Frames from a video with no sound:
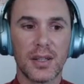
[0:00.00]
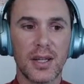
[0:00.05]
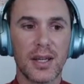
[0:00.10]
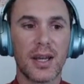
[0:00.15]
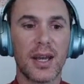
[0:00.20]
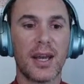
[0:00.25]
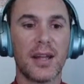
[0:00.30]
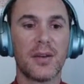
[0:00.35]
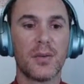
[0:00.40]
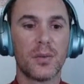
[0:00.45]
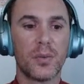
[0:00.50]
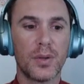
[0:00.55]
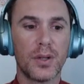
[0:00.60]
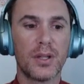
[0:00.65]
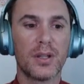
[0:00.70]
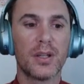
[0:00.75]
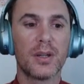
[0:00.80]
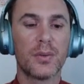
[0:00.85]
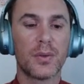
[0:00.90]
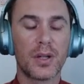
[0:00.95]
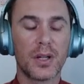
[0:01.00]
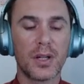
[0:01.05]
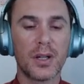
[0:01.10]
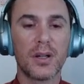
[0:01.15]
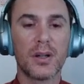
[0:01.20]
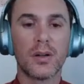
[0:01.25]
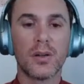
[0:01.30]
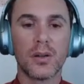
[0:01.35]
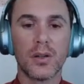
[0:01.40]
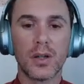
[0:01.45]
really we're going
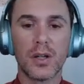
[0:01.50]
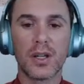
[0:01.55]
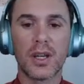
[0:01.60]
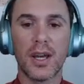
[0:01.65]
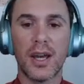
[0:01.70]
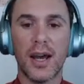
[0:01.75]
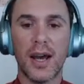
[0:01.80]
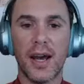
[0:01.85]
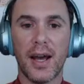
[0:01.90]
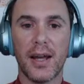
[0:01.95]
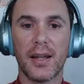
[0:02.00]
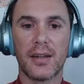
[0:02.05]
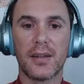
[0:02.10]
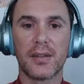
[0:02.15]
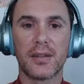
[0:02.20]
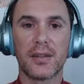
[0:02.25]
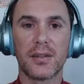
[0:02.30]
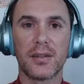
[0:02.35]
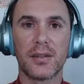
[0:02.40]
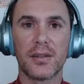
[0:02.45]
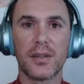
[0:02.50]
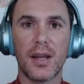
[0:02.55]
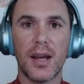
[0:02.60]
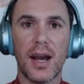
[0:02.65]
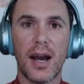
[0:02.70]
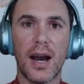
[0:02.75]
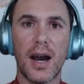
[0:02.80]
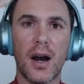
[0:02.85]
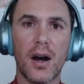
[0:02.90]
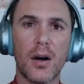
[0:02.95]
to look at
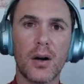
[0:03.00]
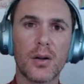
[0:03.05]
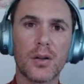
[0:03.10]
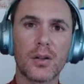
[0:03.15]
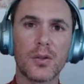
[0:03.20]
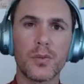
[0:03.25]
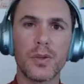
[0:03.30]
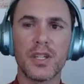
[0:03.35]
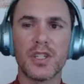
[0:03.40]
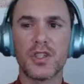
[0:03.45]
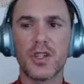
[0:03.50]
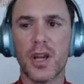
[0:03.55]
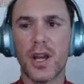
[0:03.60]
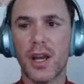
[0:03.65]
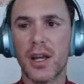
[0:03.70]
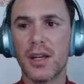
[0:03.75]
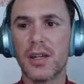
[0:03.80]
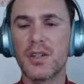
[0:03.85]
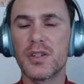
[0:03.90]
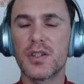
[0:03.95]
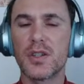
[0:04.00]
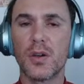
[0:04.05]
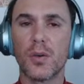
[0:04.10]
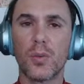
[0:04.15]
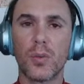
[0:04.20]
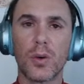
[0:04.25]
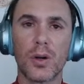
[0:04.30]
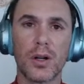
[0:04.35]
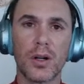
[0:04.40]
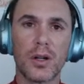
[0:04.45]
how do we change the
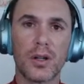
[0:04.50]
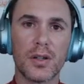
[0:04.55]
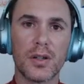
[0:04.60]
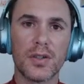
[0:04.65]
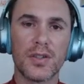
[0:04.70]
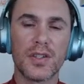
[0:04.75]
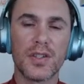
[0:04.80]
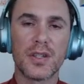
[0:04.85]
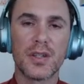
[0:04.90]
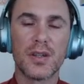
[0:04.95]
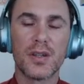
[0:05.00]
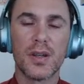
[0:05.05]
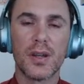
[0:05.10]
words?